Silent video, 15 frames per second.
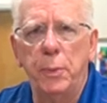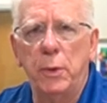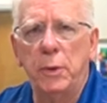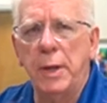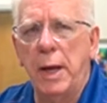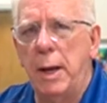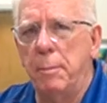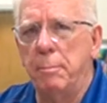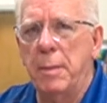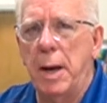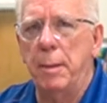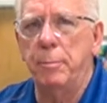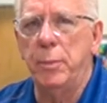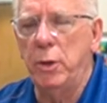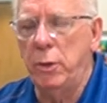pulled out
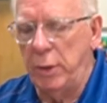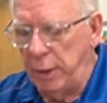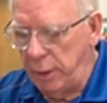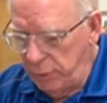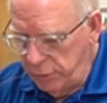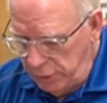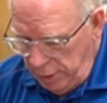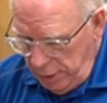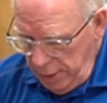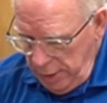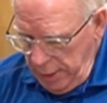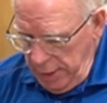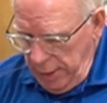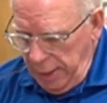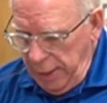my booties,
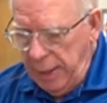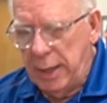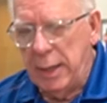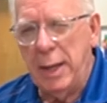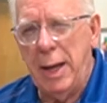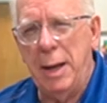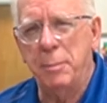and